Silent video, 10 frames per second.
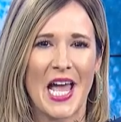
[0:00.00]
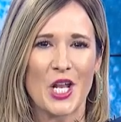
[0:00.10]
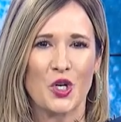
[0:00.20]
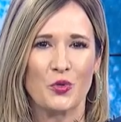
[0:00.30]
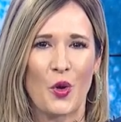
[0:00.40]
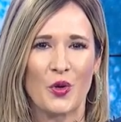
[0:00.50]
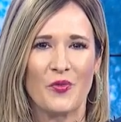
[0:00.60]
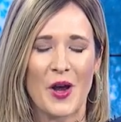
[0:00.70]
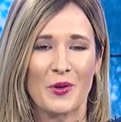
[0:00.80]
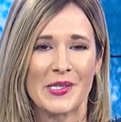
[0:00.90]

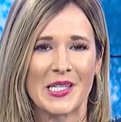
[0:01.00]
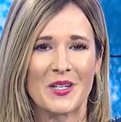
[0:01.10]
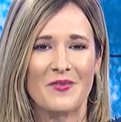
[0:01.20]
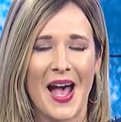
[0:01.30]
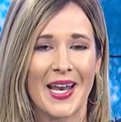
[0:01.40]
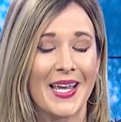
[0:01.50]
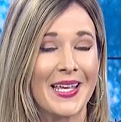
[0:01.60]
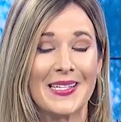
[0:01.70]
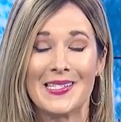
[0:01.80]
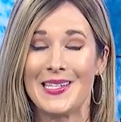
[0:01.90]
Coronavirus in Nevada
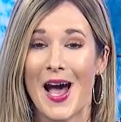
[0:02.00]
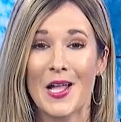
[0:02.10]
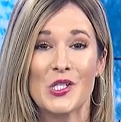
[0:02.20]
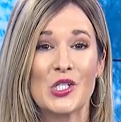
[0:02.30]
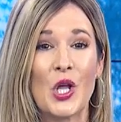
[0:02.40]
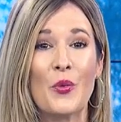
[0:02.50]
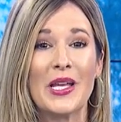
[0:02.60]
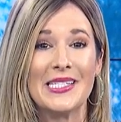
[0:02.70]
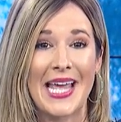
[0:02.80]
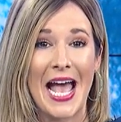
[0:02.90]
is not
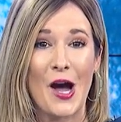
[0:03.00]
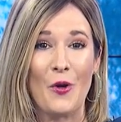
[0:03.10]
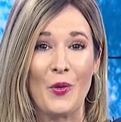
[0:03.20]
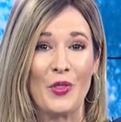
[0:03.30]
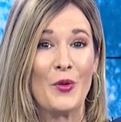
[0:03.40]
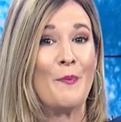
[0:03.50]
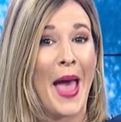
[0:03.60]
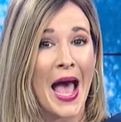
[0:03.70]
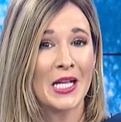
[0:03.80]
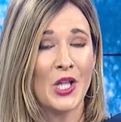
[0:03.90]
slowing down. The
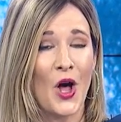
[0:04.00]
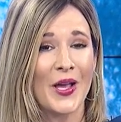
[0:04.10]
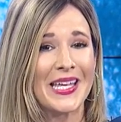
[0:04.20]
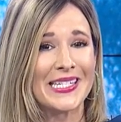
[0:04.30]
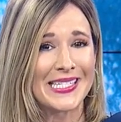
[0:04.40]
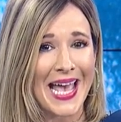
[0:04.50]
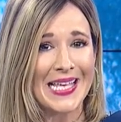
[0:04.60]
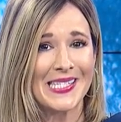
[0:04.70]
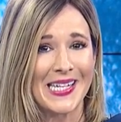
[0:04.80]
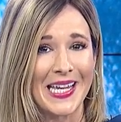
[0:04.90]
backlog in
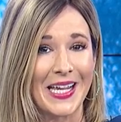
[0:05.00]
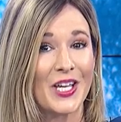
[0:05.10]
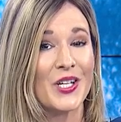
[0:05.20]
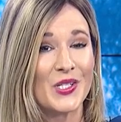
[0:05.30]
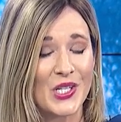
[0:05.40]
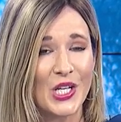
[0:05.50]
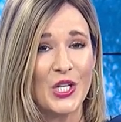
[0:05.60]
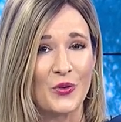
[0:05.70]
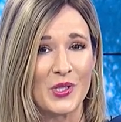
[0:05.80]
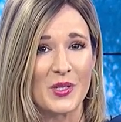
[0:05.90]
testing
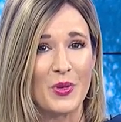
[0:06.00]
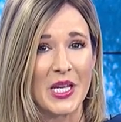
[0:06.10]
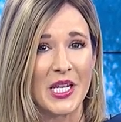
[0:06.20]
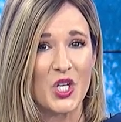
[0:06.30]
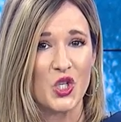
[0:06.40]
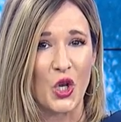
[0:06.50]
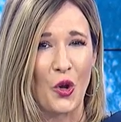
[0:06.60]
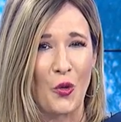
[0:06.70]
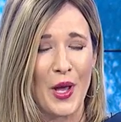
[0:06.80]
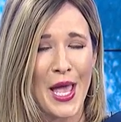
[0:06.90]
continues to be an
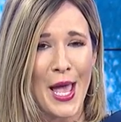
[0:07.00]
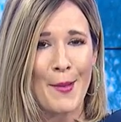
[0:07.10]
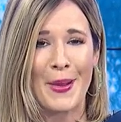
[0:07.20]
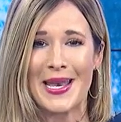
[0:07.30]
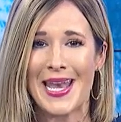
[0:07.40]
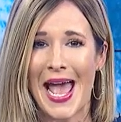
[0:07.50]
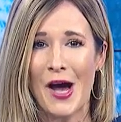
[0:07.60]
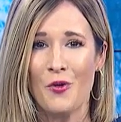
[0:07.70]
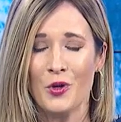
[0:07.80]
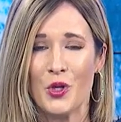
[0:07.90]
issue, but
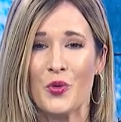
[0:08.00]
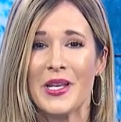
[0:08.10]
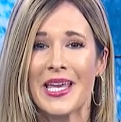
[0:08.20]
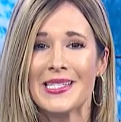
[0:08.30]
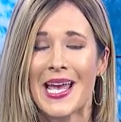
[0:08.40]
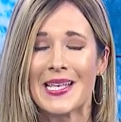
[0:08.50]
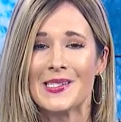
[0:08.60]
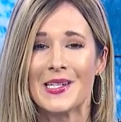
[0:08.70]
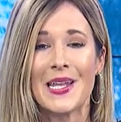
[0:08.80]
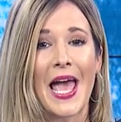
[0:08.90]
now you can get
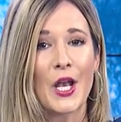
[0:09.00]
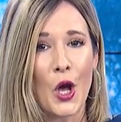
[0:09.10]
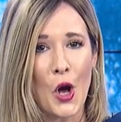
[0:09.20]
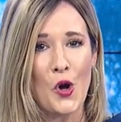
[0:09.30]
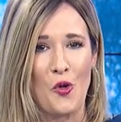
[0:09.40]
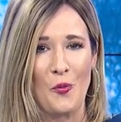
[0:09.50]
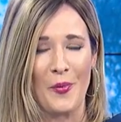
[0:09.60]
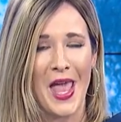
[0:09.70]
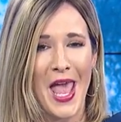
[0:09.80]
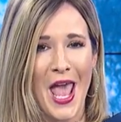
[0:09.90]
tested at
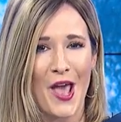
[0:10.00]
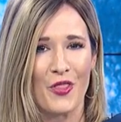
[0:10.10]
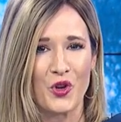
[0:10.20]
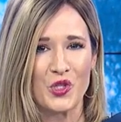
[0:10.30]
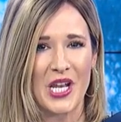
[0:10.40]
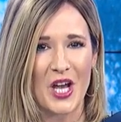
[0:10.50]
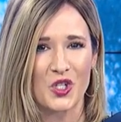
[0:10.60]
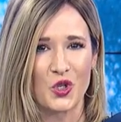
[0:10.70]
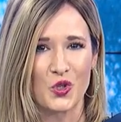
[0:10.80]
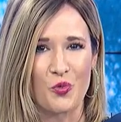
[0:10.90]
home. And 13
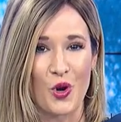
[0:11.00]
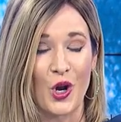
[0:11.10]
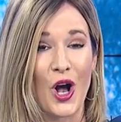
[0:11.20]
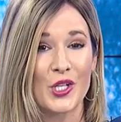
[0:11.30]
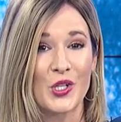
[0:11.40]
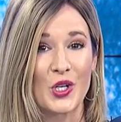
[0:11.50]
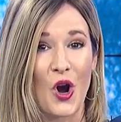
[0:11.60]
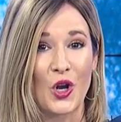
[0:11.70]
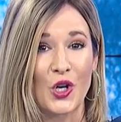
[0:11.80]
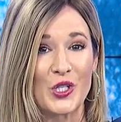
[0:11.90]
Action News reporter Austin
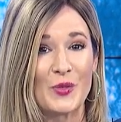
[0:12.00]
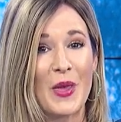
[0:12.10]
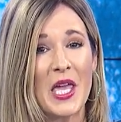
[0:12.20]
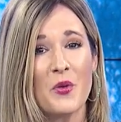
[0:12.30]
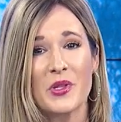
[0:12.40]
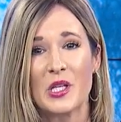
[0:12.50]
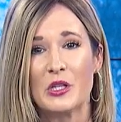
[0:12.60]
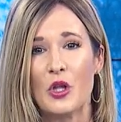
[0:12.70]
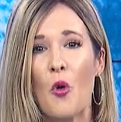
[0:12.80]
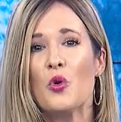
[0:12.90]
Carter is speaking with a
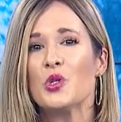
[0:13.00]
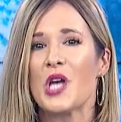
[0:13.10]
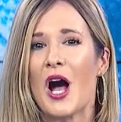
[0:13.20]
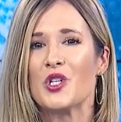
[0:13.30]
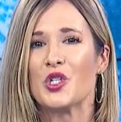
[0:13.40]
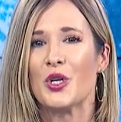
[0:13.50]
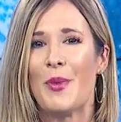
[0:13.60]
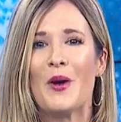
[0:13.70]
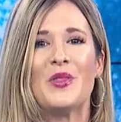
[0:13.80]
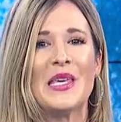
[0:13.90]
local doctor
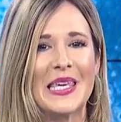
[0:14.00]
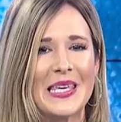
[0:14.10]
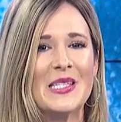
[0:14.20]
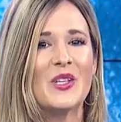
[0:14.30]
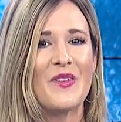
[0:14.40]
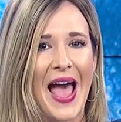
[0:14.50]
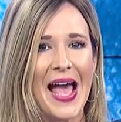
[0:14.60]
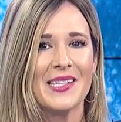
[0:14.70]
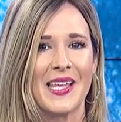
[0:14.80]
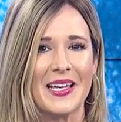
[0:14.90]
about the ease of
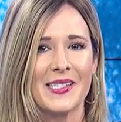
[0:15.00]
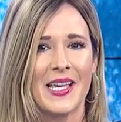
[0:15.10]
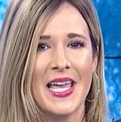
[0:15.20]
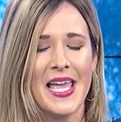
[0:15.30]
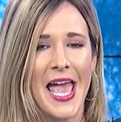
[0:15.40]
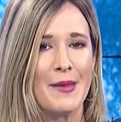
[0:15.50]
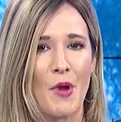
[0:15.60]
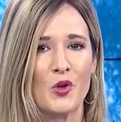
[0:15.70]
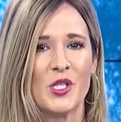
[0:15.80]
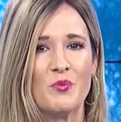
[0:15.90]
access
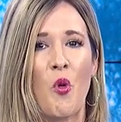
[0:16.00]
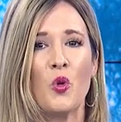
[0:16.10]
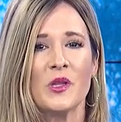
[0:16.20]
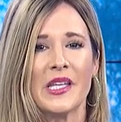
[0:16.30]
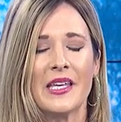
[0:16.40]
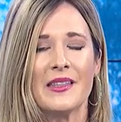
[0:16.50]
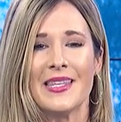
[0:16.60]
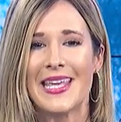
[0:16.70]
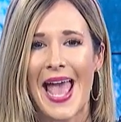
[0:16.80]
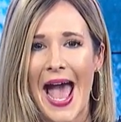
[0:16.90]
and most importantly,
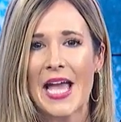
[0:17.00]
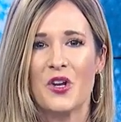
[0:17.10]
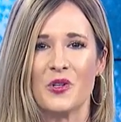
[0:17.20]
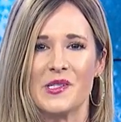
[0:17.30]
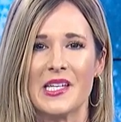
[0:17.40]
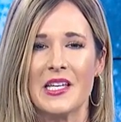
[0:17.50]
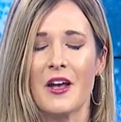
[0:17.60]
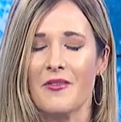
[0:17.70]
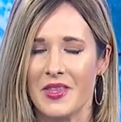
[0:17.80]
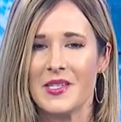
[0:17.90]
the accuracy
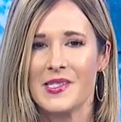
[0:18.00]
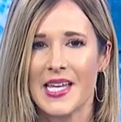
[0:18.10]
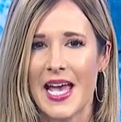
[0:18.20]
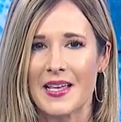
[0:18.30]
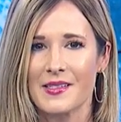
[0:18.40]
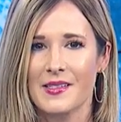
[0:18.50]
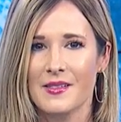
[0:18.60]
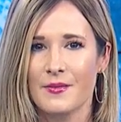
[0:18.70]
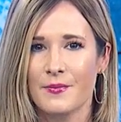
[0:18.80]
of these tests.